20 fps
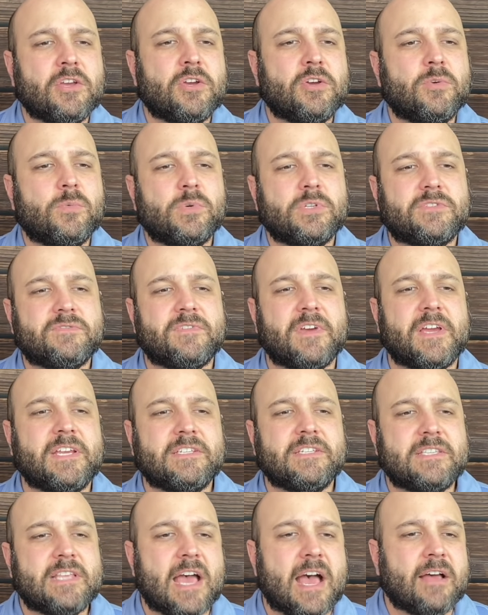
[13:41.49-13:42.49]
who was
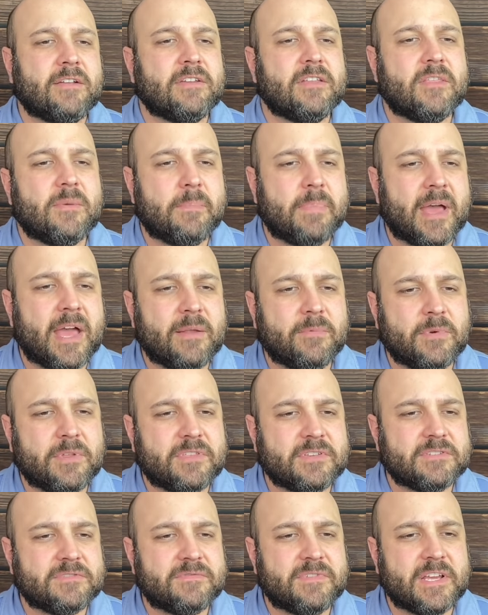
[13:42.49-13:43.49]
face down to the bed
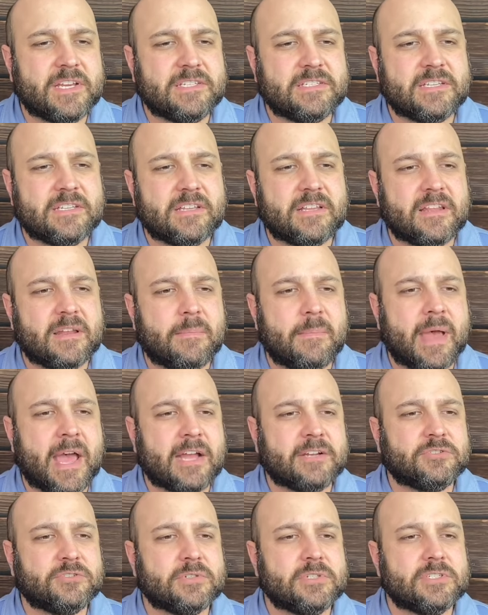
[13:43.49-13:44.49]
with his face into the
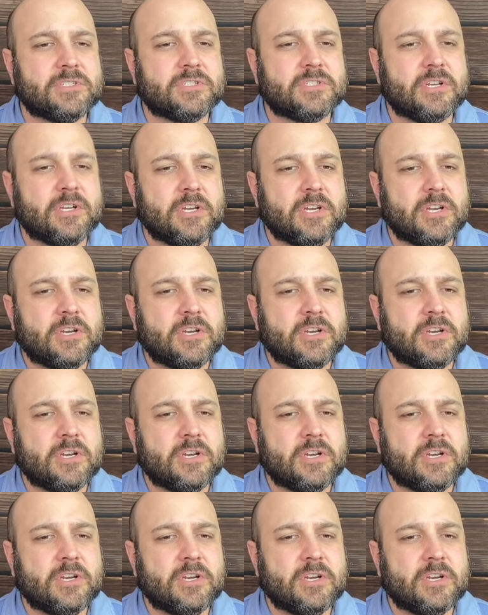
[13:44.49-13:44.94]
mattress.